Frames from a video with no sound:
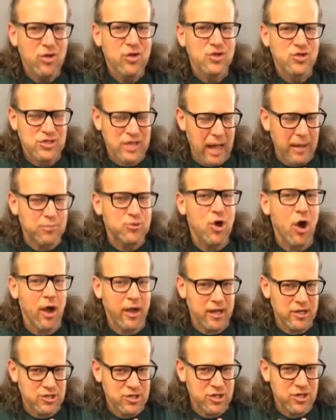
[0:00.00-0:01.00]
Stop
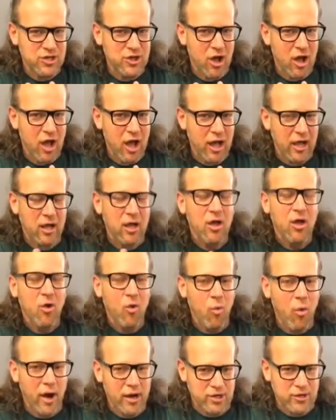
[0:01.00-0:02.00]
talking to the dog.
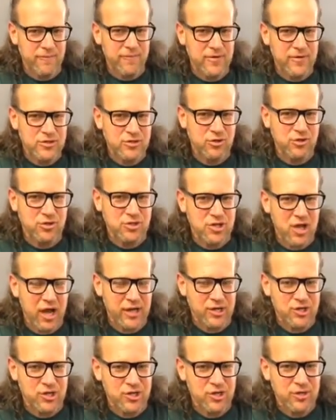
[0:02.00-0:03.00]
Watch your physical
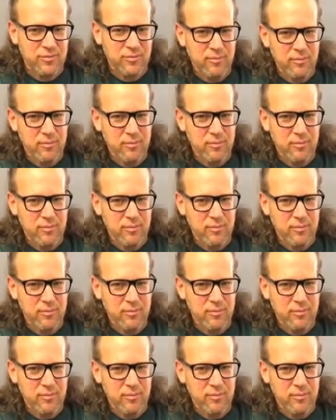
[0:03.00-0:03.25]
touch.